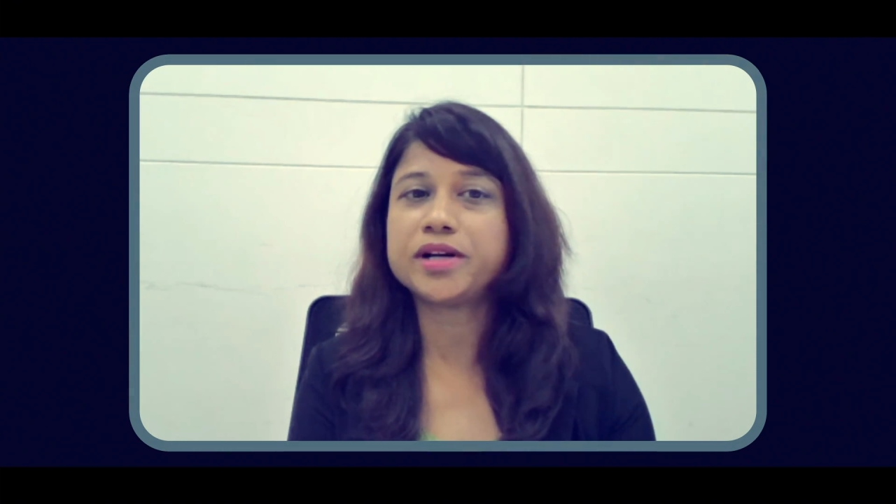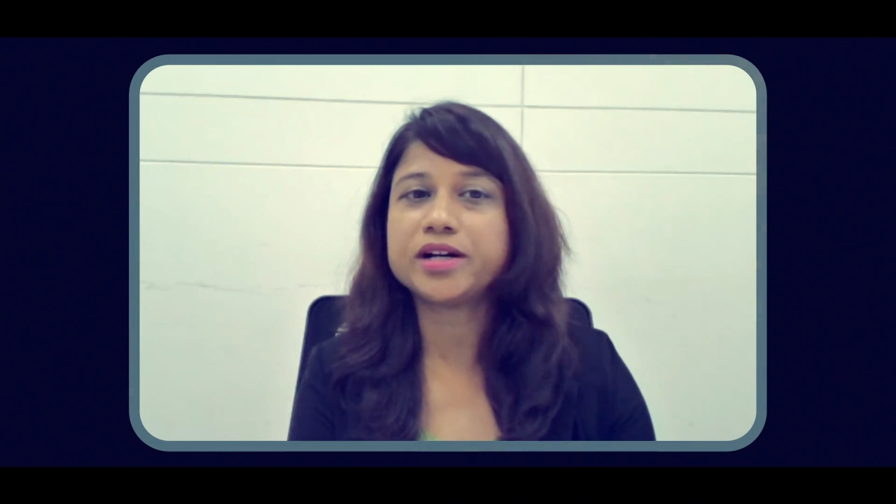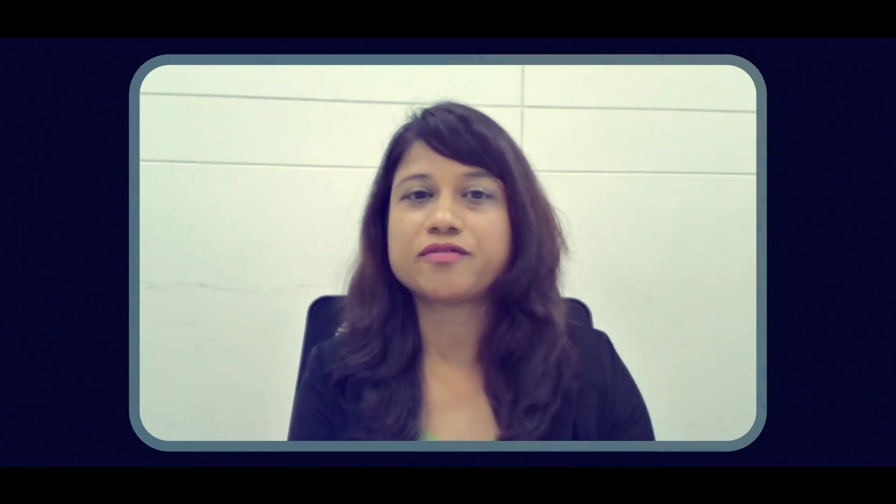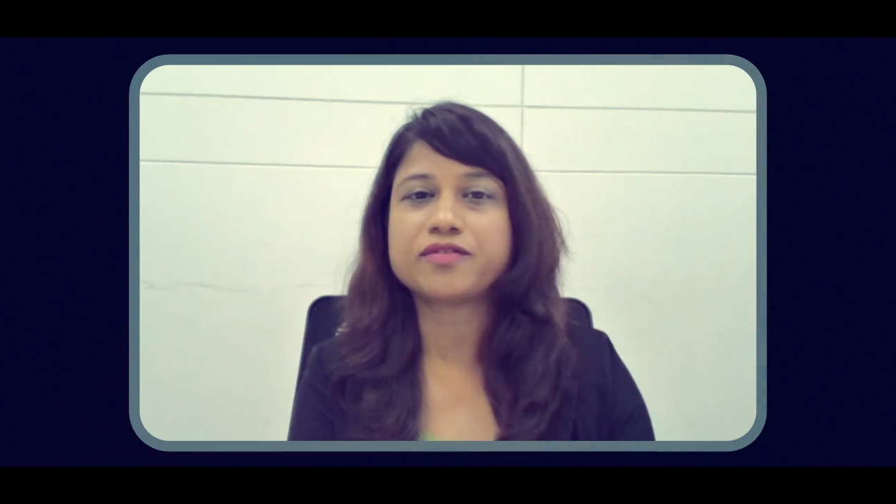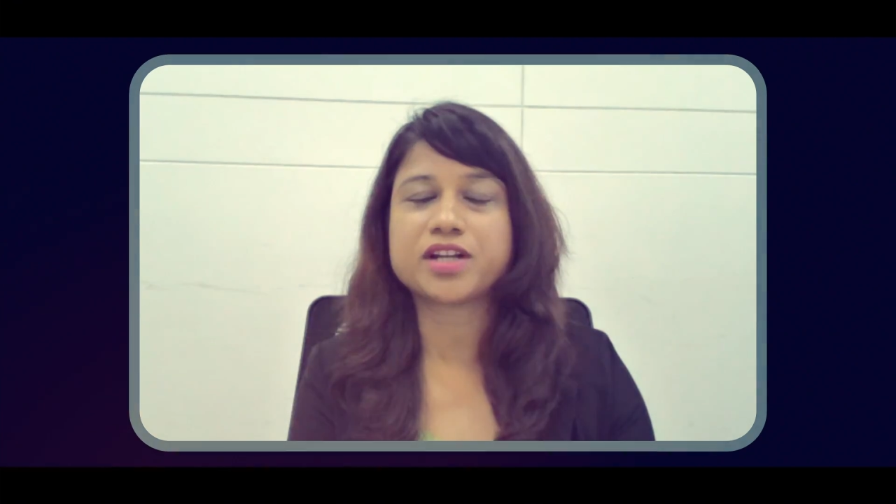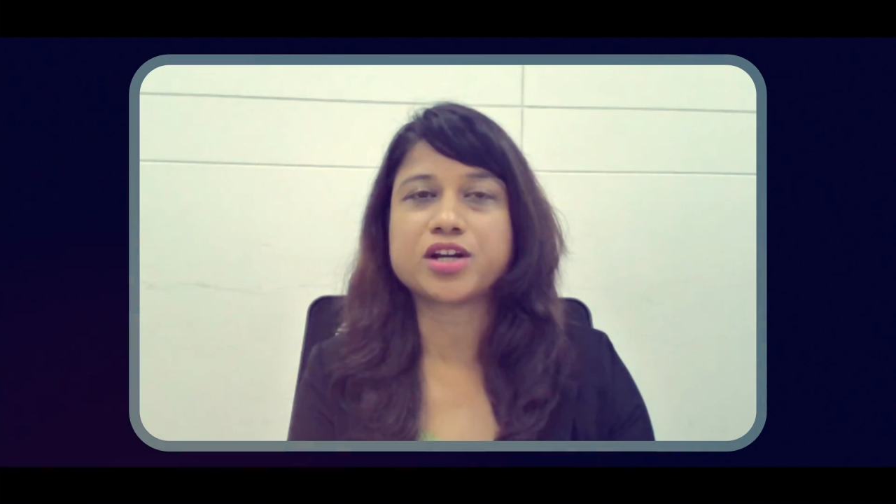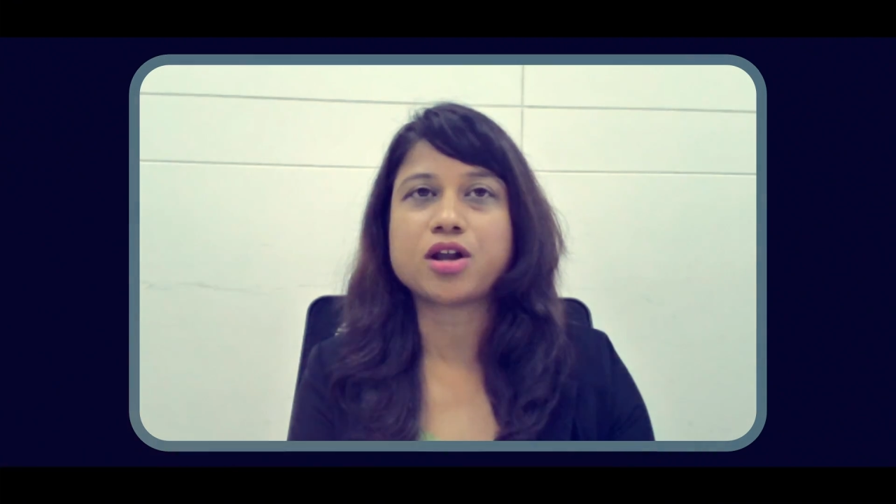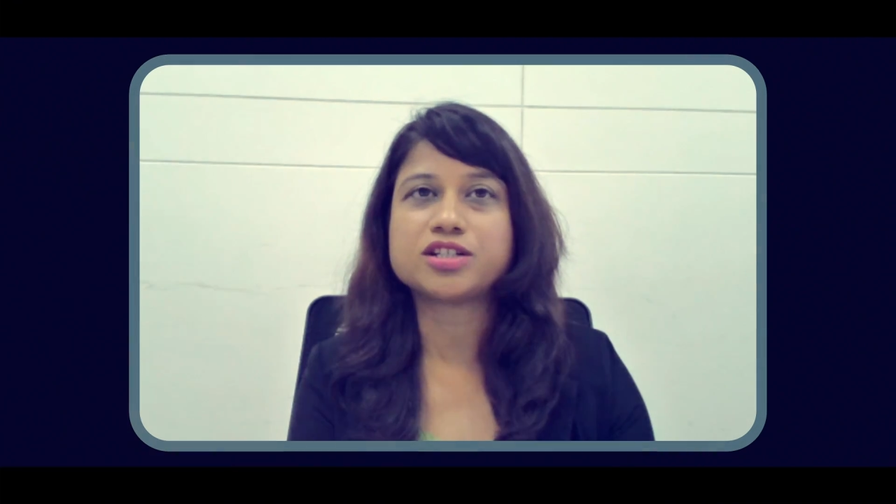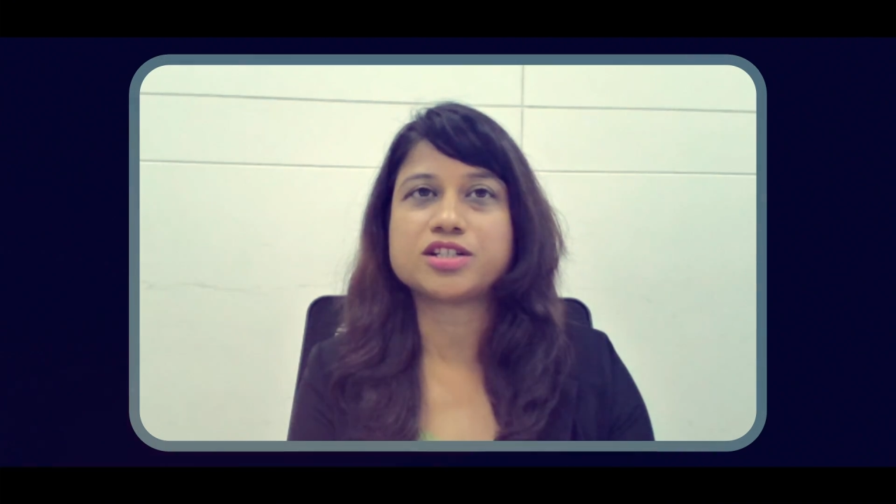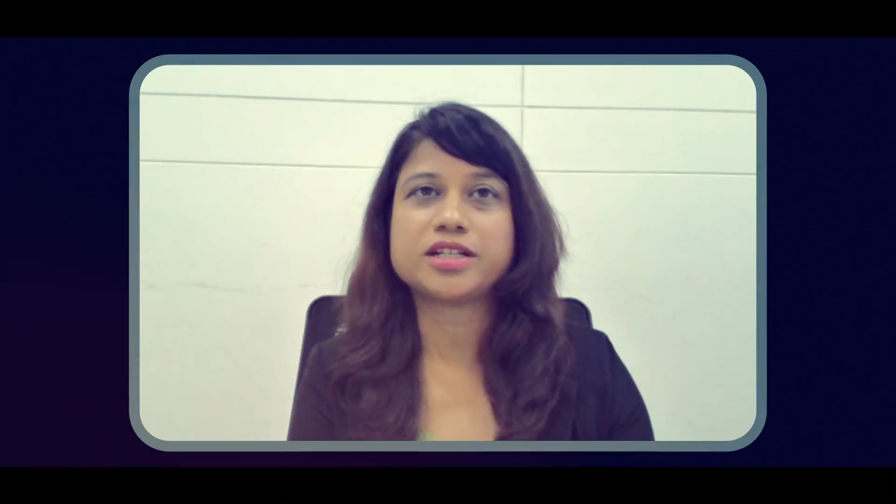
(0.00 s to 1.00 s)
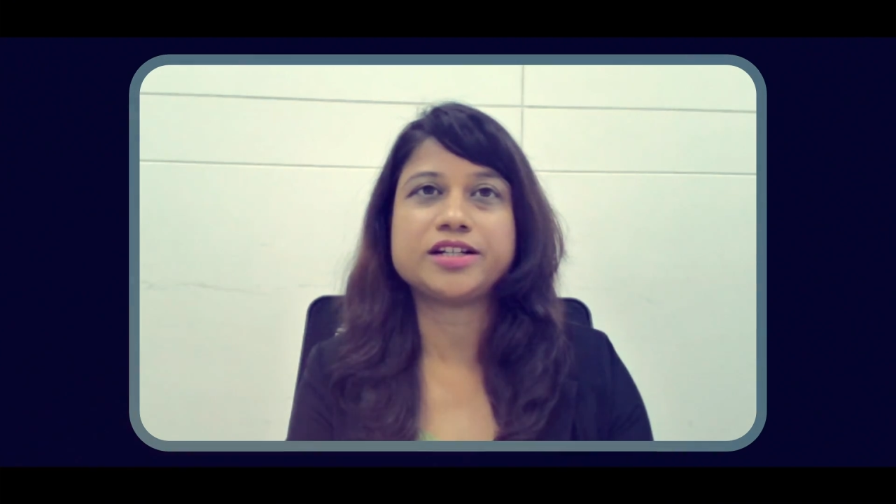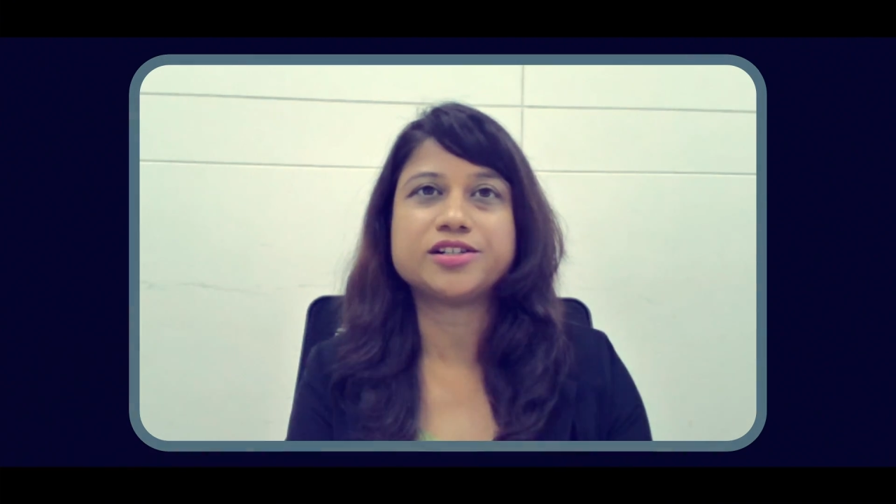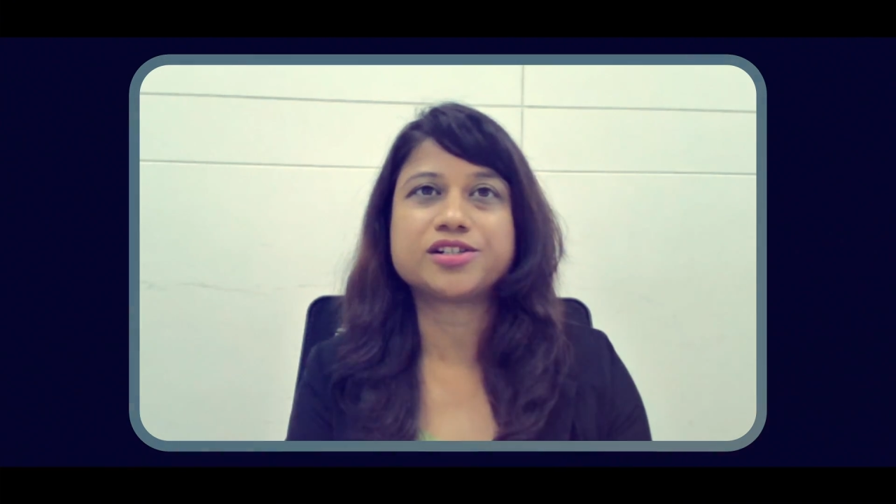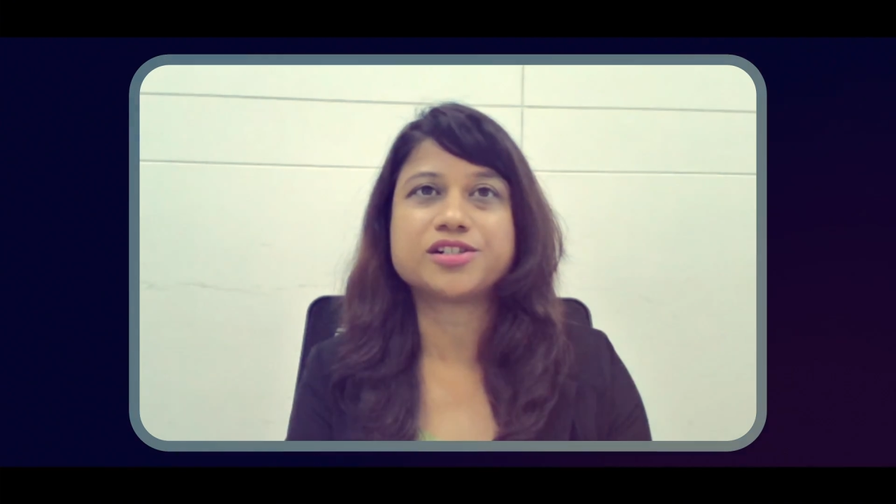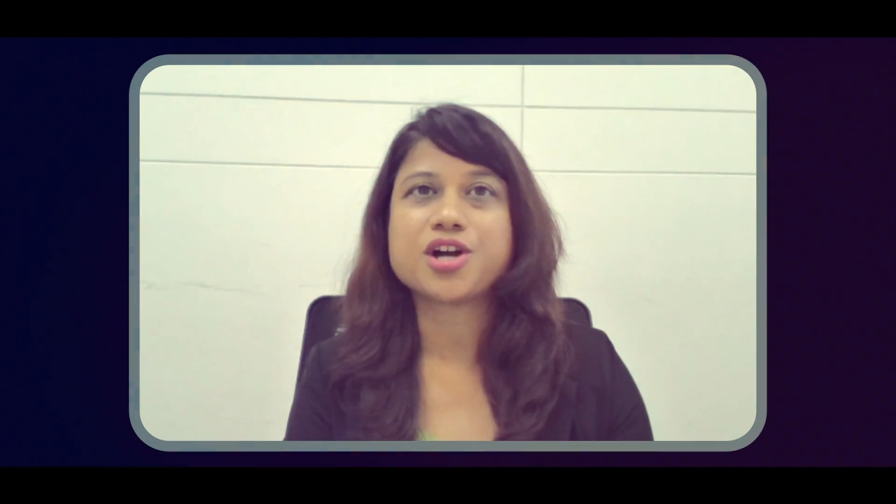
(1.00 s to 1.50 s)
breed of technology leaders